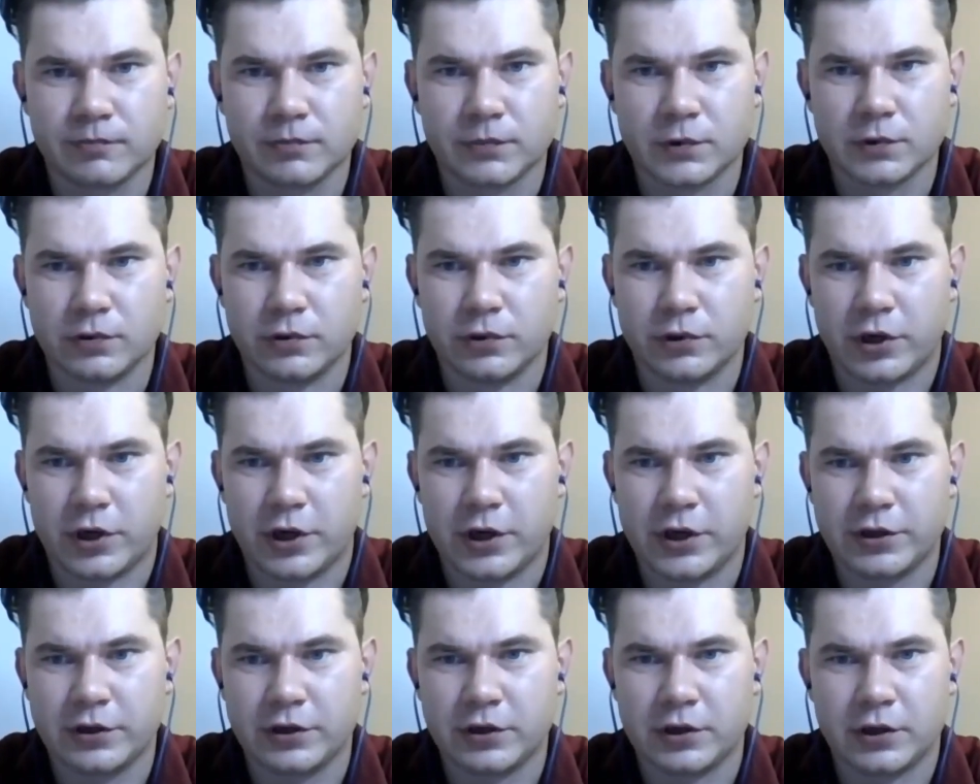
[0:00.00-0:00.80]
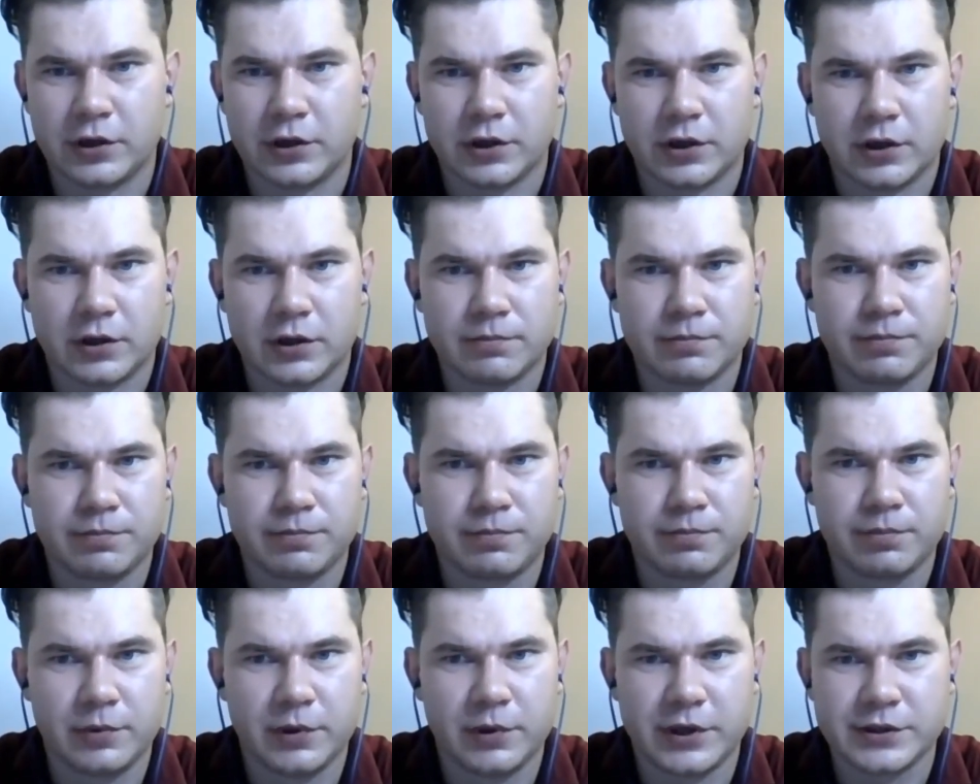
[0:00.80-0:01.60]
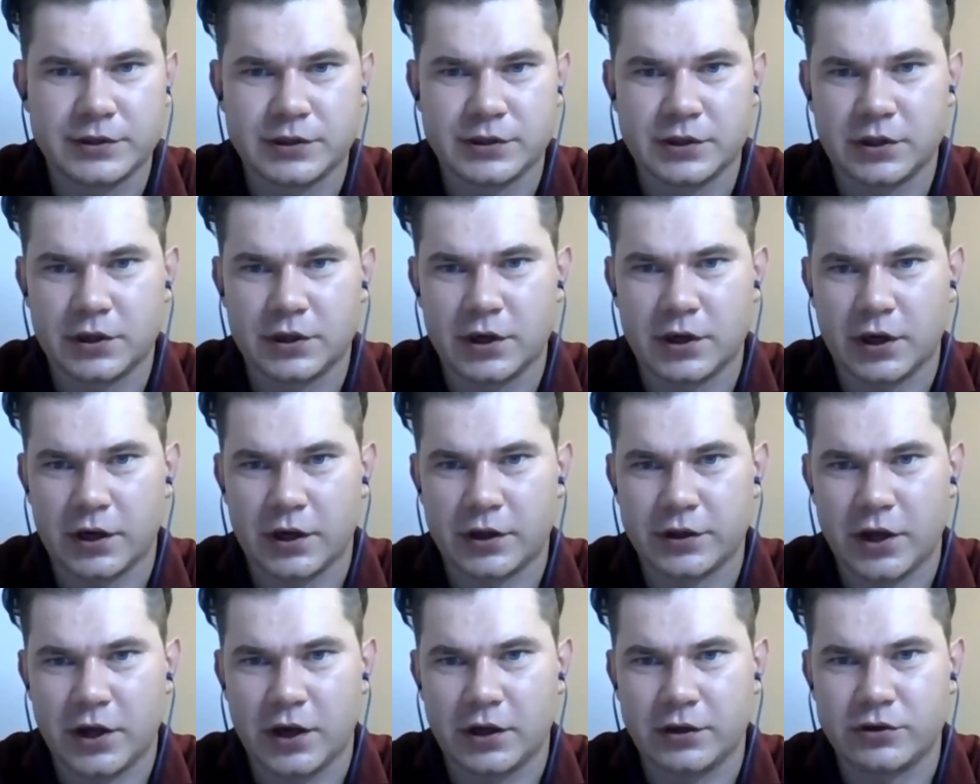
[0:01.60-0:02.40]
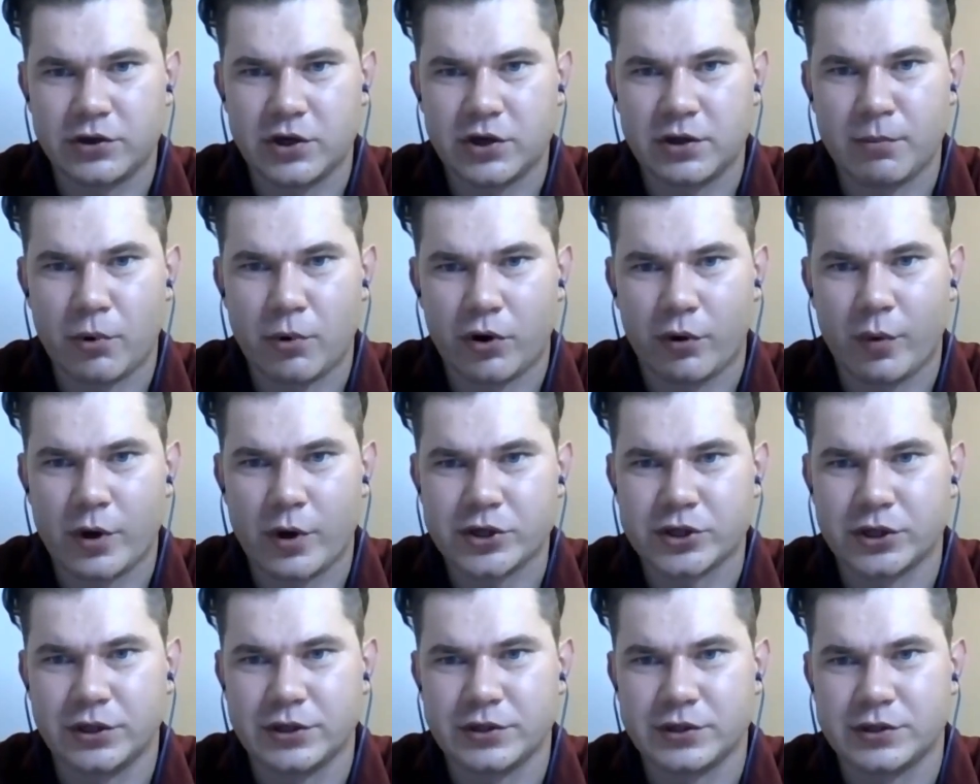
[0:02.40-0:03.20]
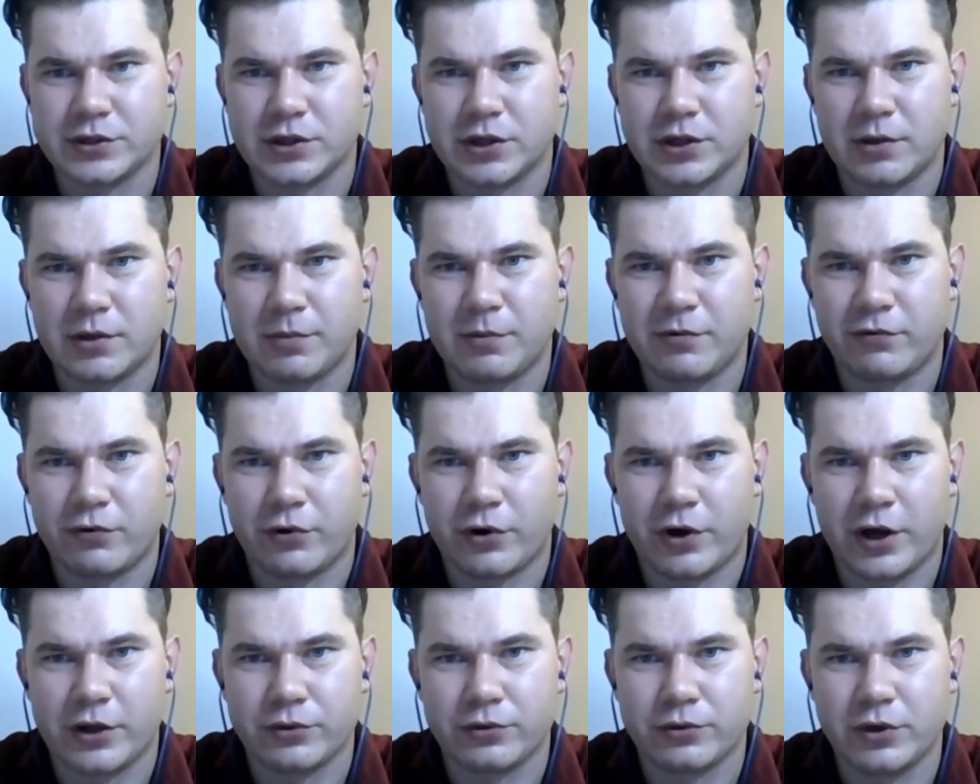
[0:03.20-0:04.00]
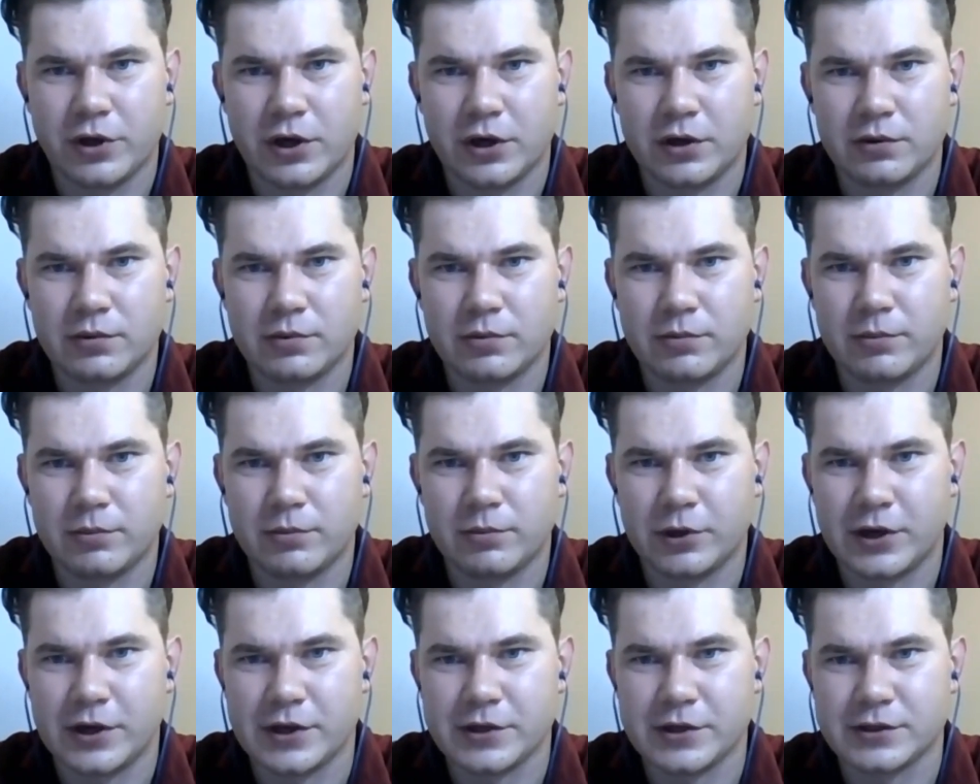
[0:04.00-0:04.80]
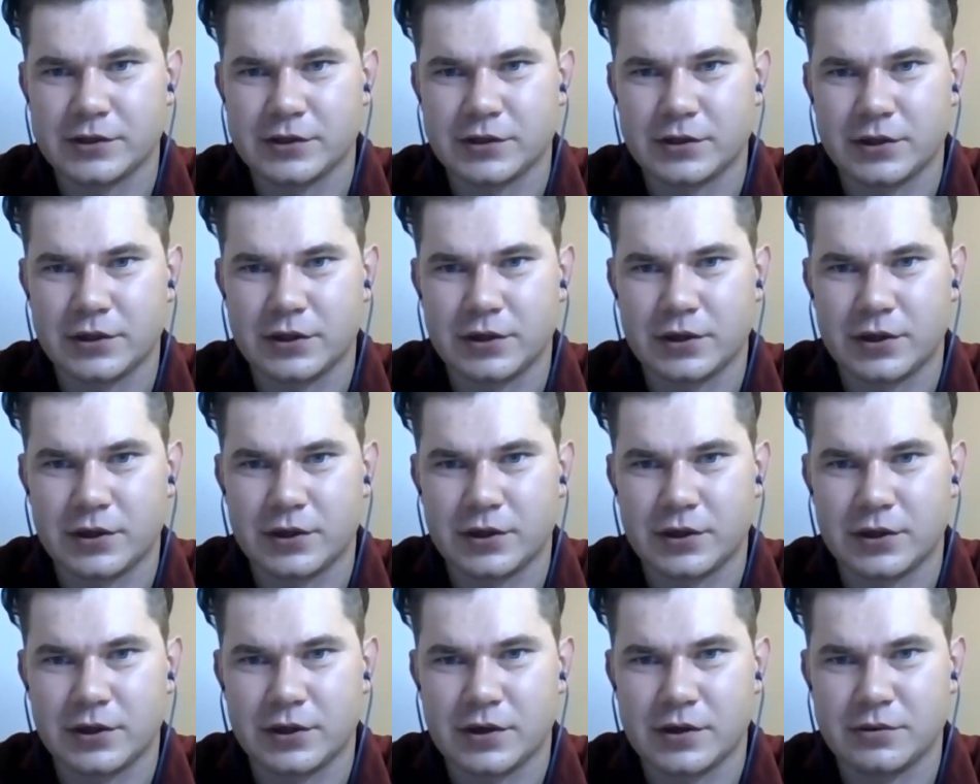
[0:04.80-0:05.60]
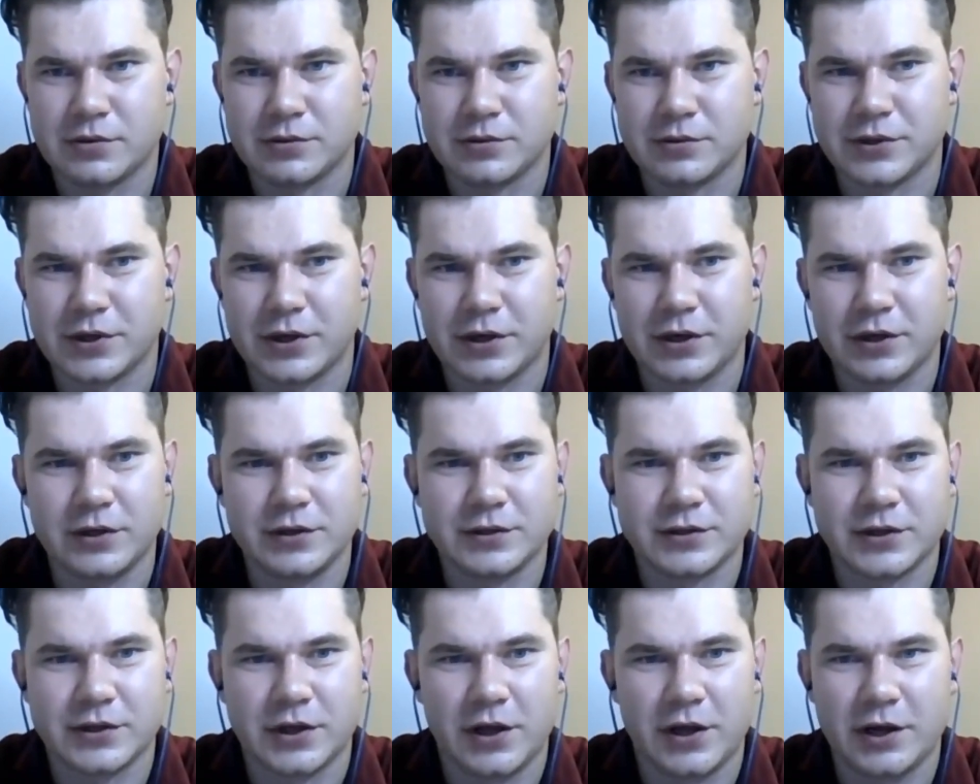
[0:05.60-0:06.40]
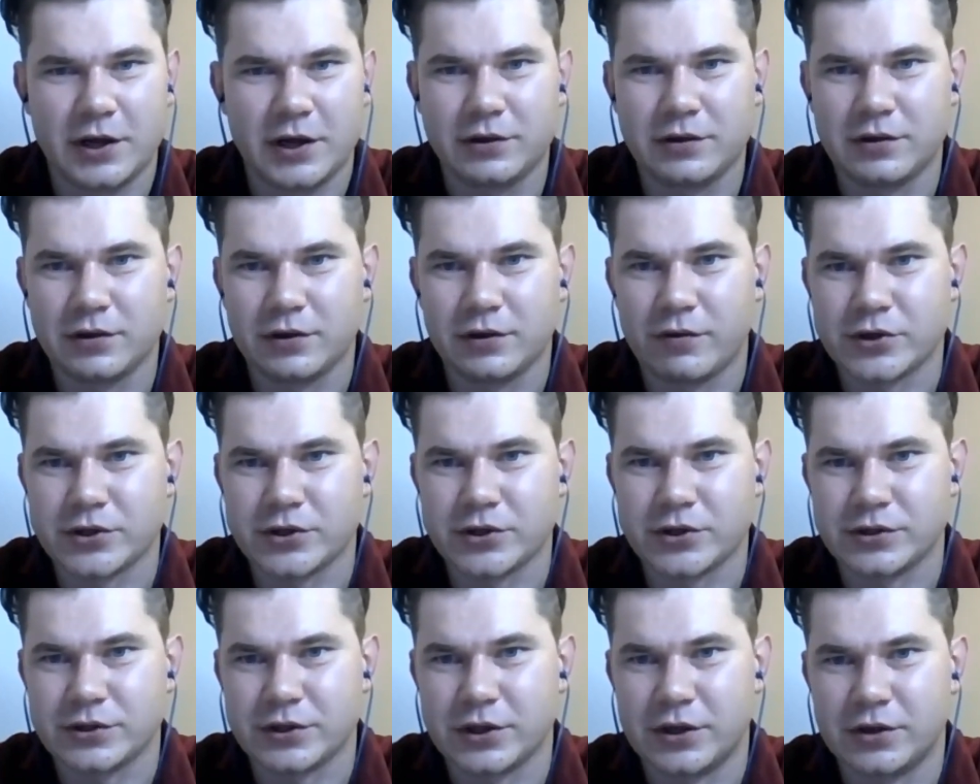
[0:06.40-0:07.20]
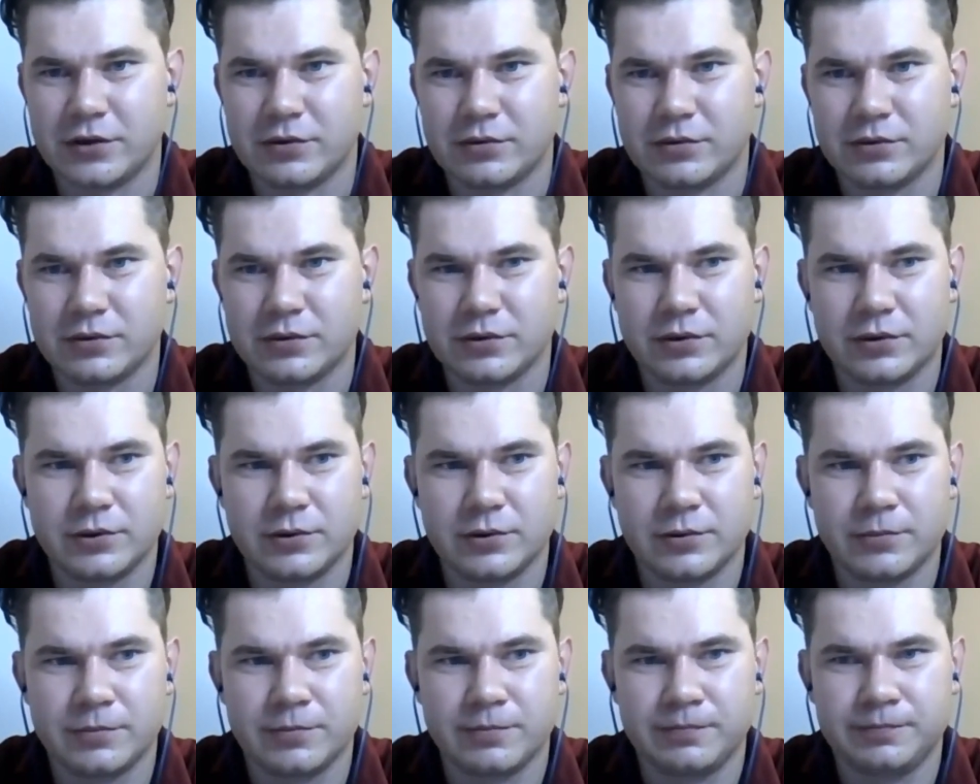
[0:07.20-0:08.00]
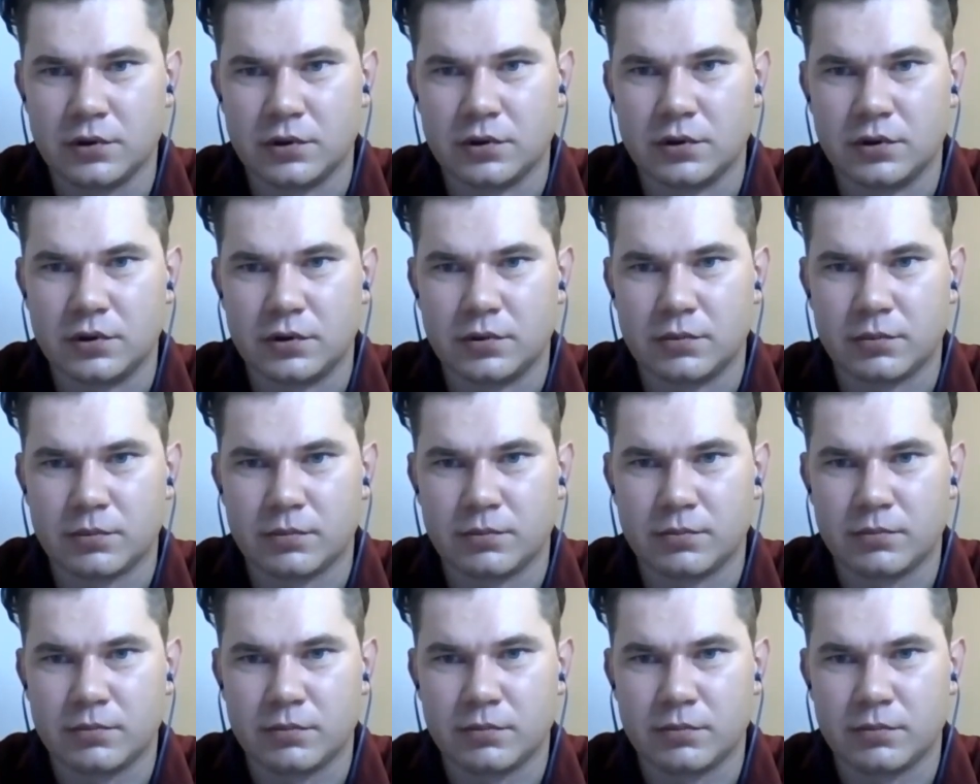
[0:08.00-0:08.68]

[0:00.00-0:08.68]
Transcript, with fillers: All right. Uh, let's see. I can take three more questions uh, before I end today because uh, there is a lot of questions here. Um, um,